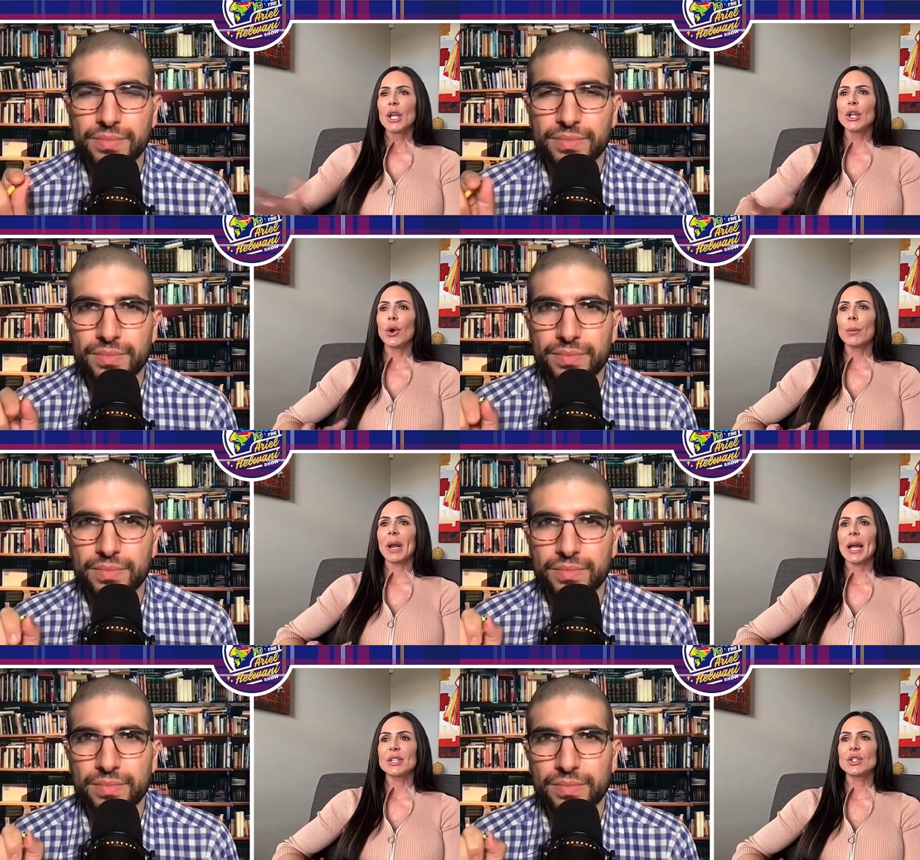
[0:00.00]
Speaker 1: you know
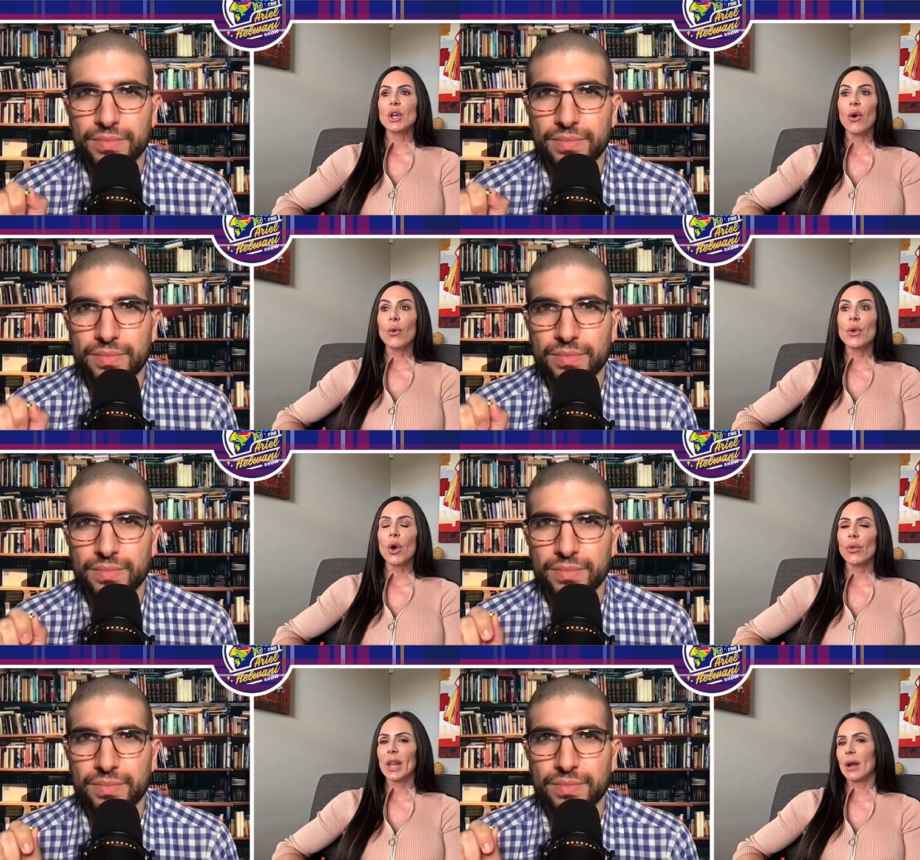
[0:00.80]
but i don't
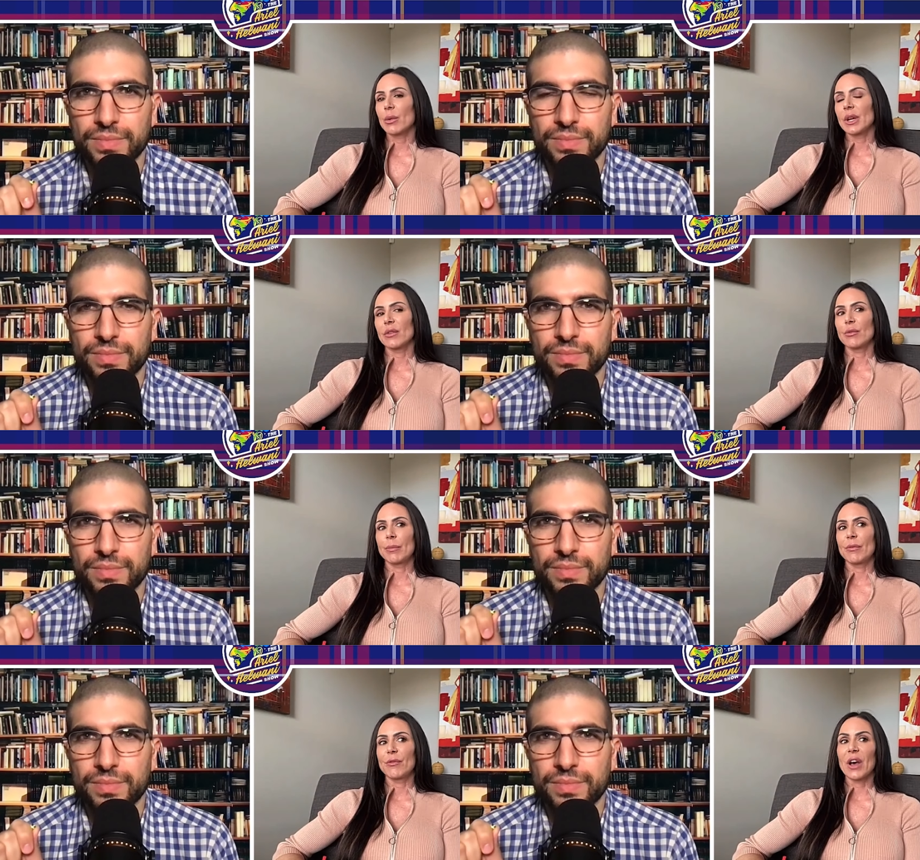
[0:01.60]
know that i would have
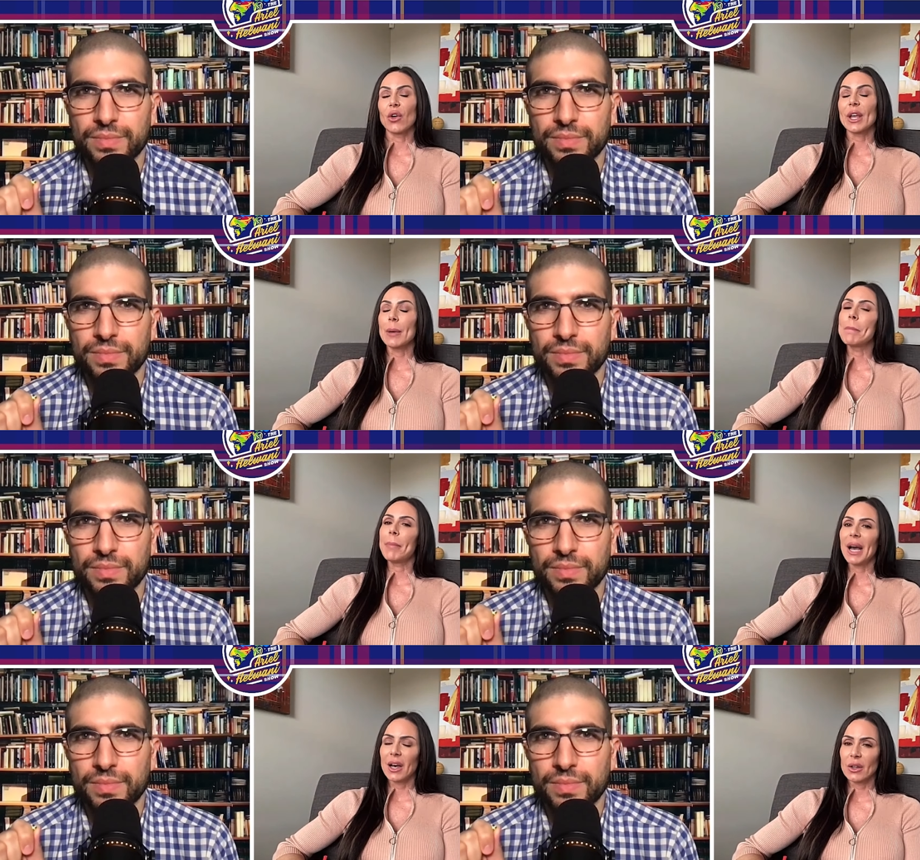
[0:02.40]
felt
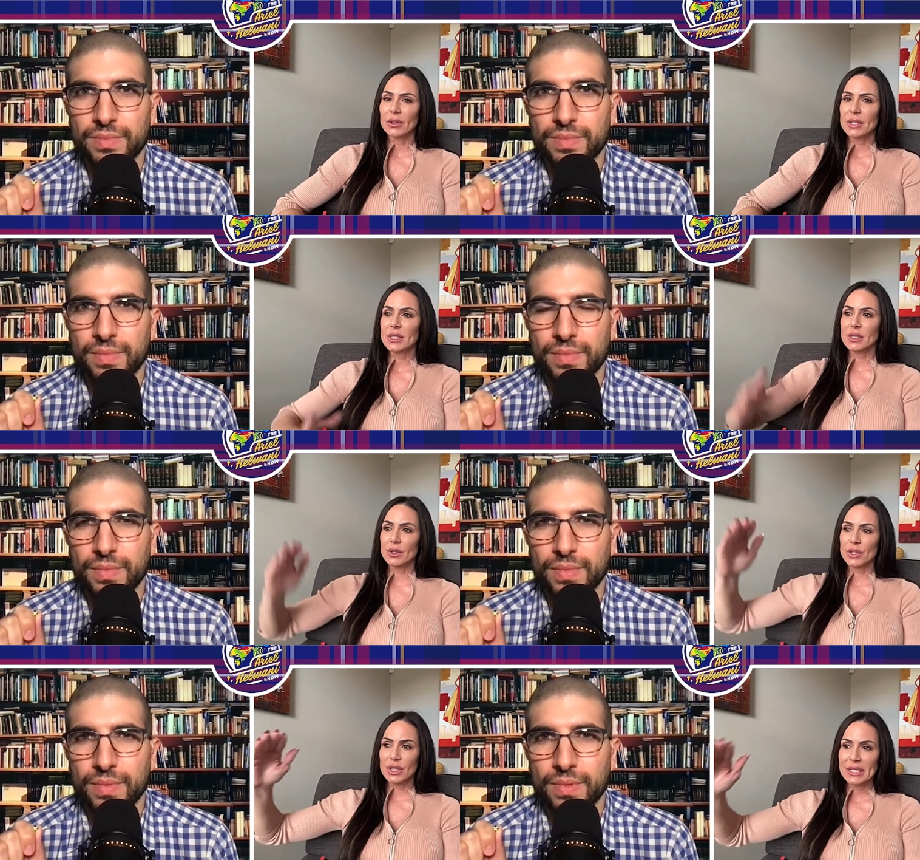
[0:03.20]
compelled
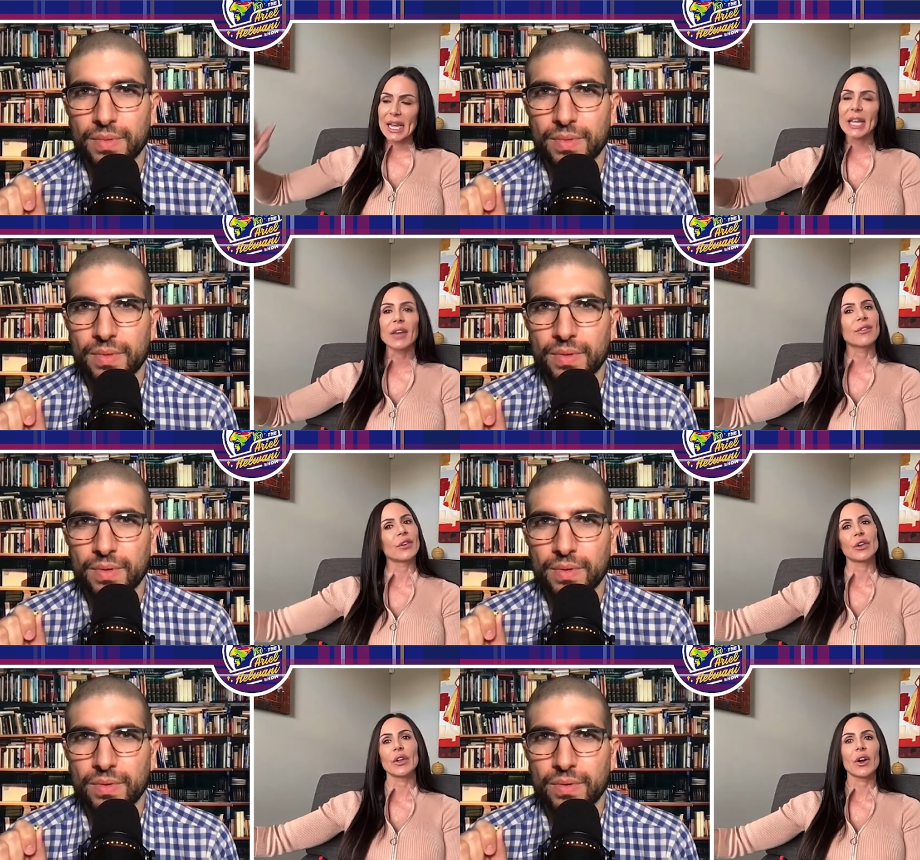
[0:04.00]
to to take it
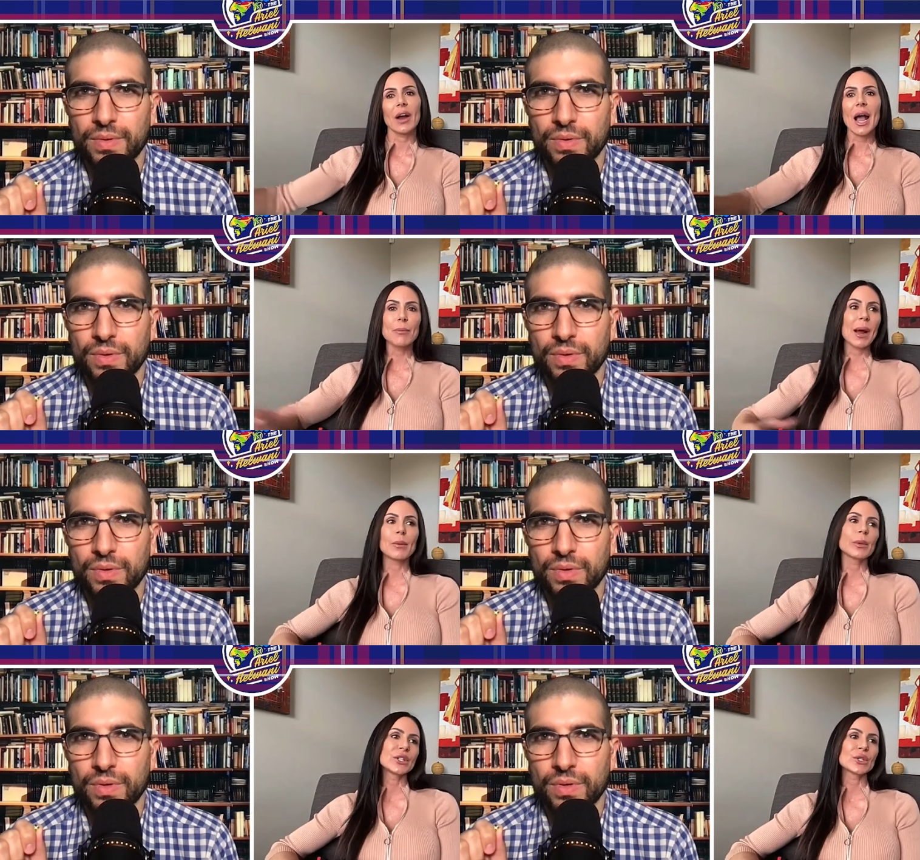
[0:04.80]
further i
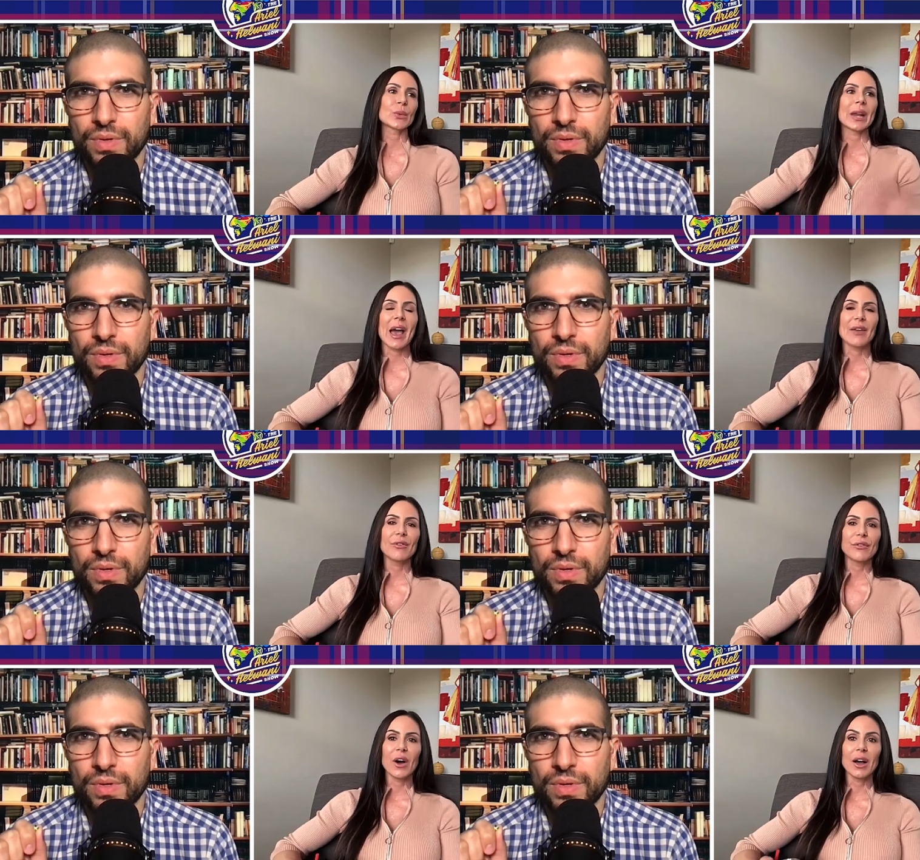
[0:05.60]
probably just would have had
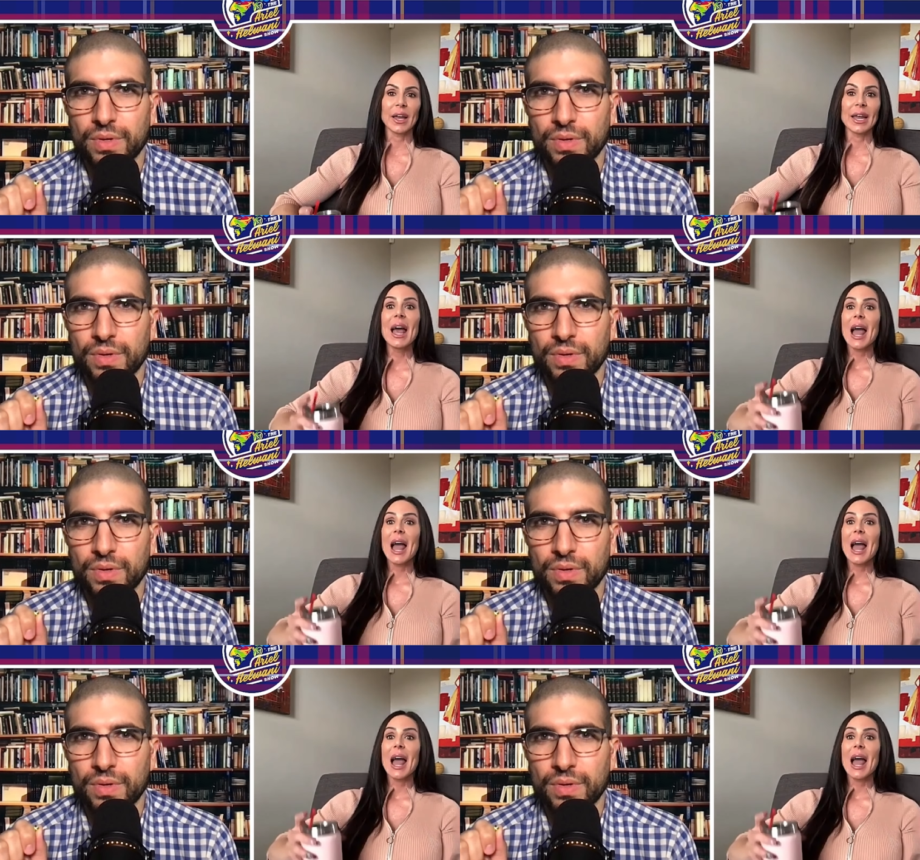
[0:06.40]
fun